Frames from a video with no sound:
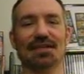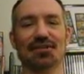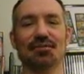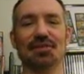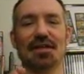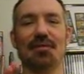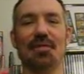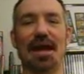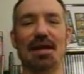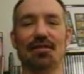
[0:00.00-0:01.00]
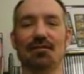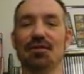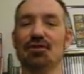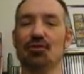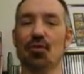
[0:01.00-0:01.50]
Choosing a path of
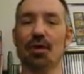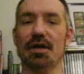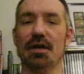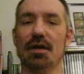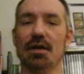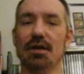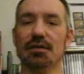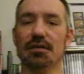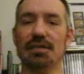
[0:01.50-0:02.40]
your story to